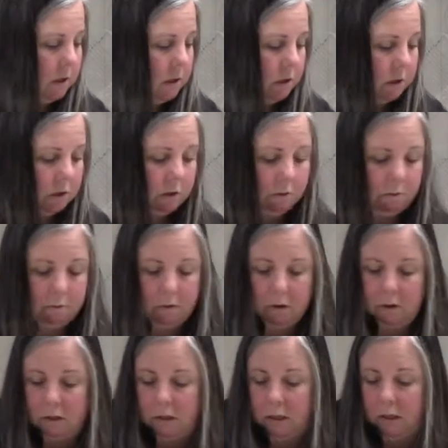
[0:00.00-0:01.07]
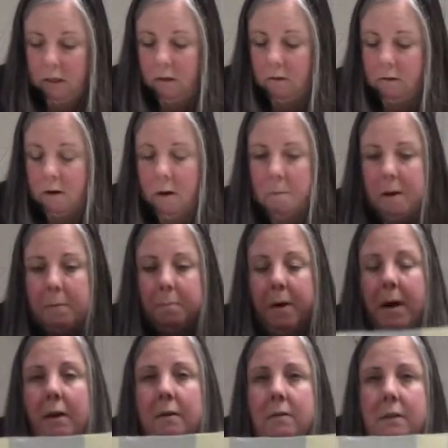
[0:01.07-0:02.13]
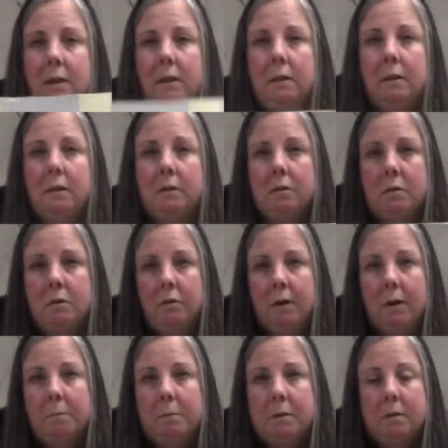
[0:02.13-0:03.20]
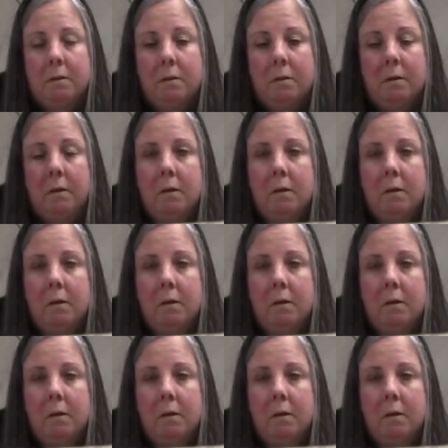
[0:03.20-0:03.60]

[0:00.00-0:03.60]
So these are my boxing strips.